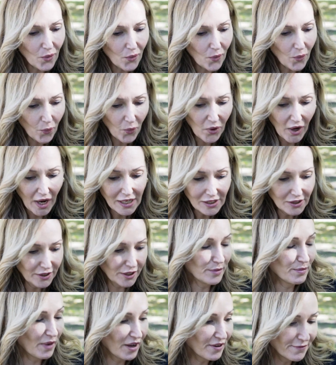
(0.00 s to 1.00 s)
When I look
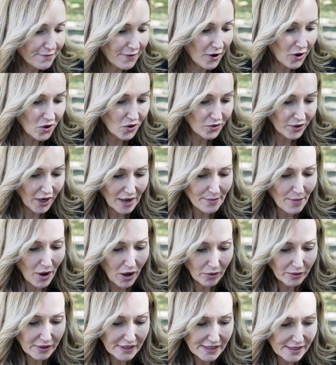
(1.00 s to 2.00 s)
at my phone, I'm
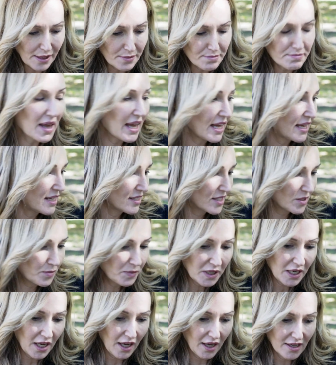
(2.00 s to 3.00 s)
always amazed
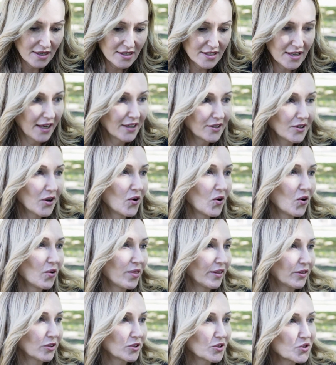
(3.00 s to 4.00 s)
because I know
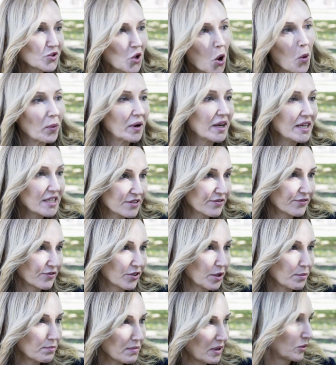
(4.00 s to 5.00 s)
that there's so many
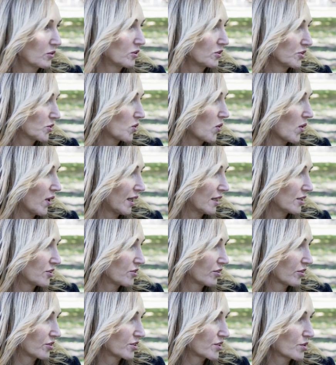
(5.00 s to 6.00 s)
different minerals going
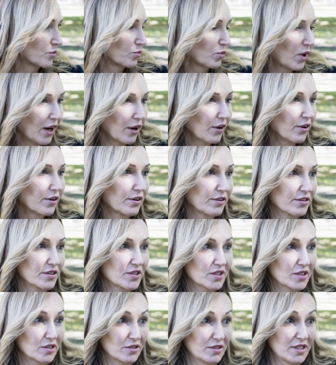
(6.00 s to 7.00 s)
into it. There's the rare
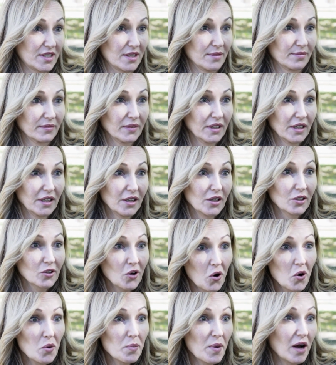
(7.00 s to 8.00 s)
earths, there's some
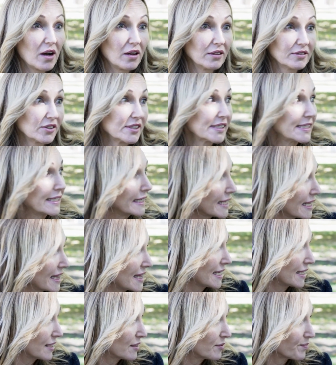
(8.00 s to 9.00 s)
cobalt, there's
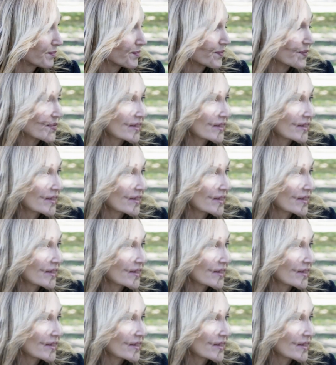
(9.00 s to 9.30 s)
lithium.